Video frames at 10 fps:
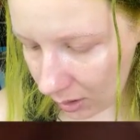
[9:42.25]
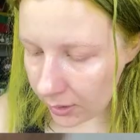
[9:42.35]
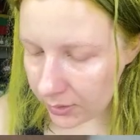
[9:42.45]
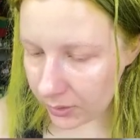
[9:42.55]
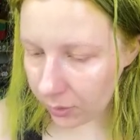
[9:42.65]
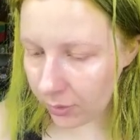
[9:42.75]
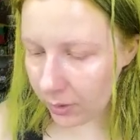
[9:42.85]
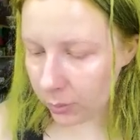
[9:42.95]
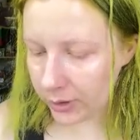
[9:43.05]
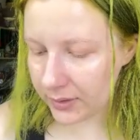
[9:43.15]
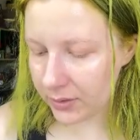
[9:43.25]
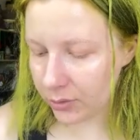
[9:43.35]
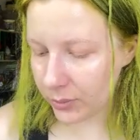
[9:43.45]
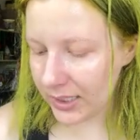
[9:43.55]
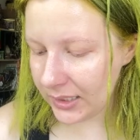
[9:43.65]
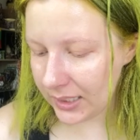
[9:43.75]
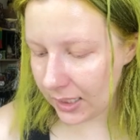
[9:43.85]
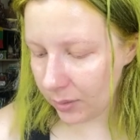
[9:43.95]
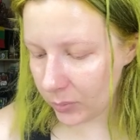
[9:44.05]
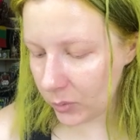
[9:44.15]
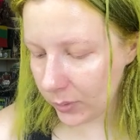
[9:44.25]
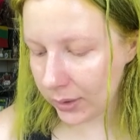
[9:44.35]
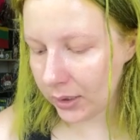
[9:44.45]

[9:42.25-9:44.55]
So there was 3 times when I